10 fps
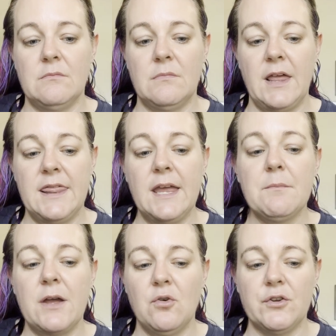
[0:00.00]
I think,
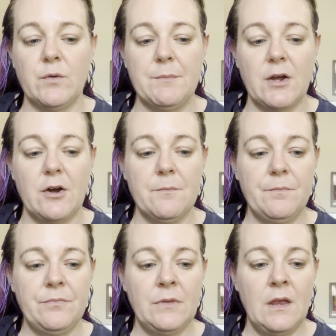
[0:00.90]
my older WIPGO.
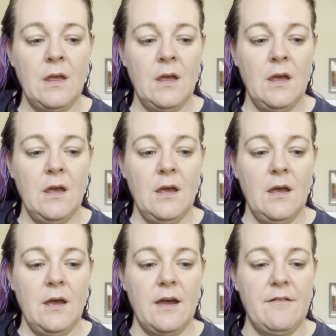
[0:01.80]

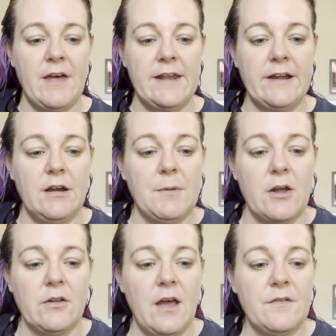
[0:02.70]
I have that and Harry
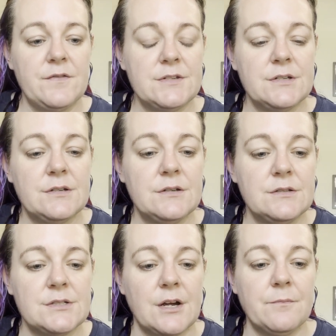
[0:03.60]
Potter left,
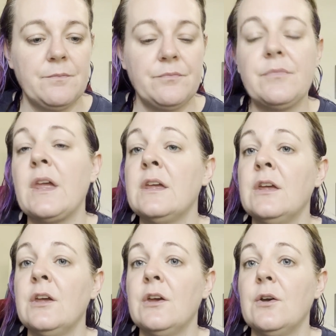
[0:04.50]
so
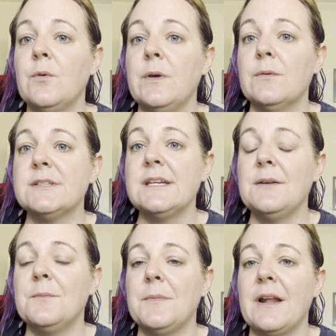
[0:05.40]
we will
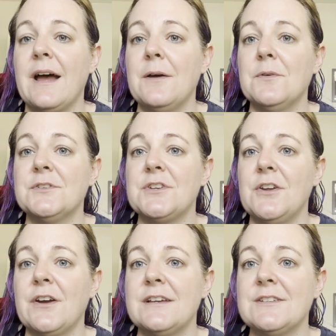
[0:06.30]
see, but I will show
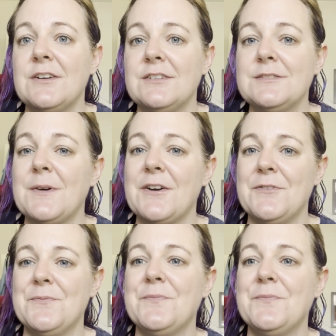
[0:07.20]
you guys all tomorrow.